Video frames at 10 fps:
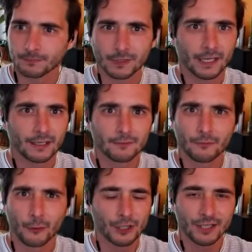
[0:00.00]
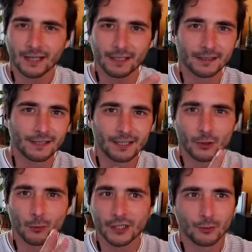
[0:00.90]
And then for a second, this
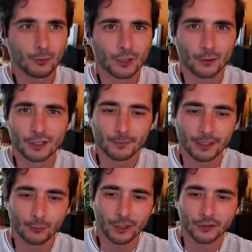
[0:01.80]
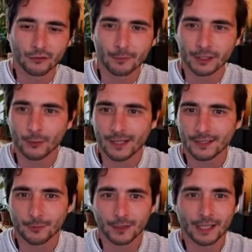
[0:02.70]
question was always a bit weird for me to answer,
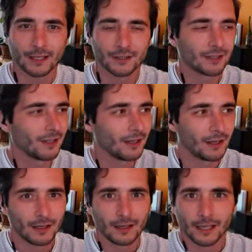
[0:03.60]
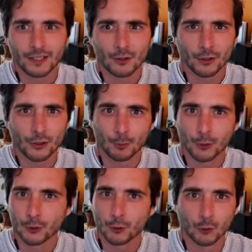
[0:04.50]
because it's not
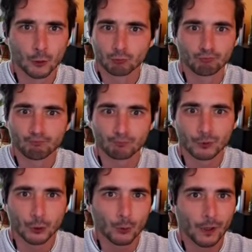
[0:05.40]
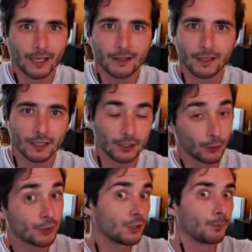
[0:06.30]
supposed to do anything. You're
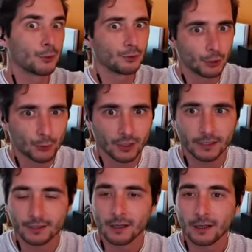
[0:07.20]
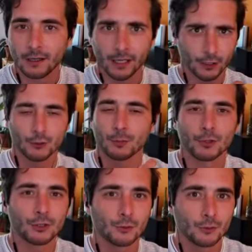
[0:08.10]
supposed to use it, and you're
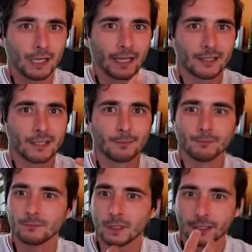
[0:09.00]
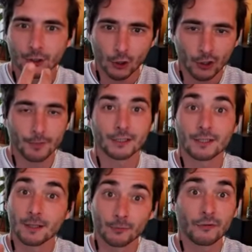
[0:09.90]
supposed to get some enjoyment,
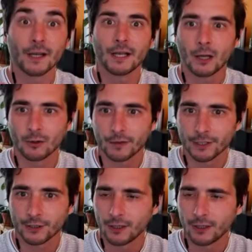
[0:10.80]
some fun out of it.